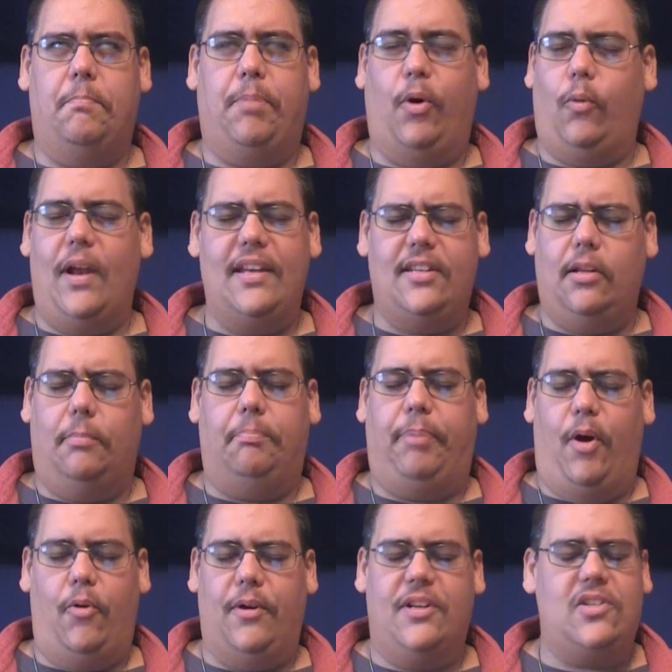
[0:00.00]
parental
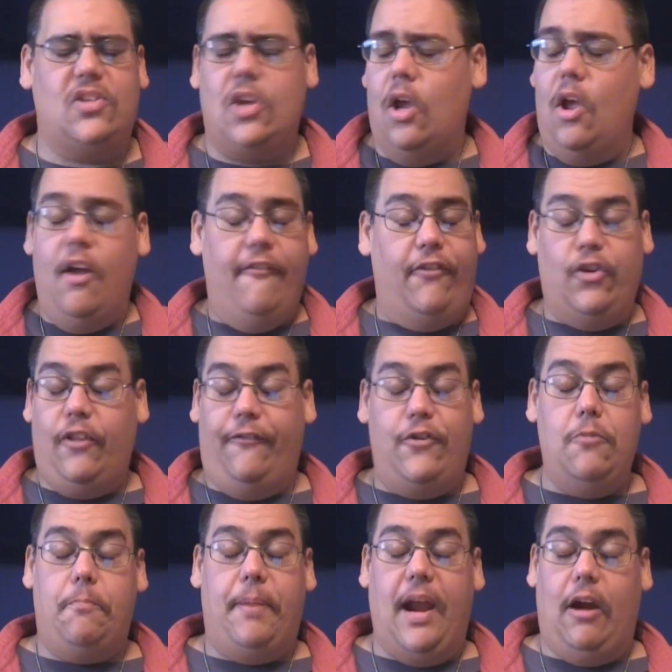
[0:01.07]
bonus for the
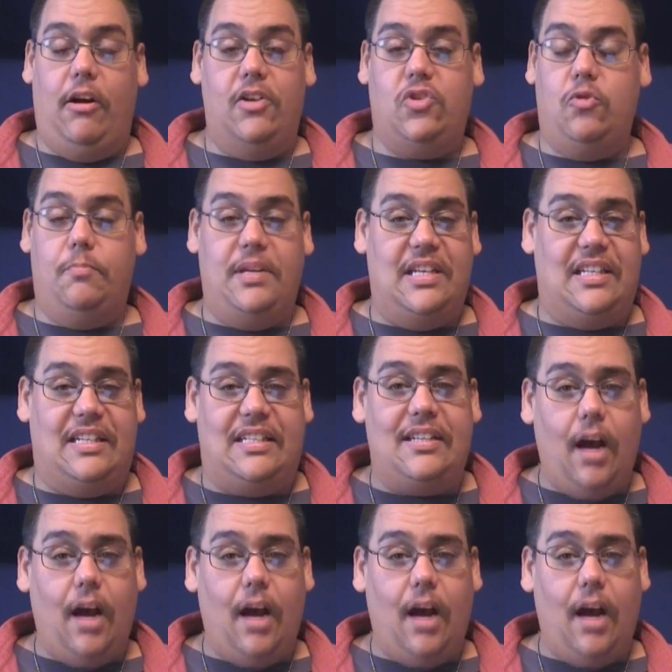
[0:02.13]
few parents who'd be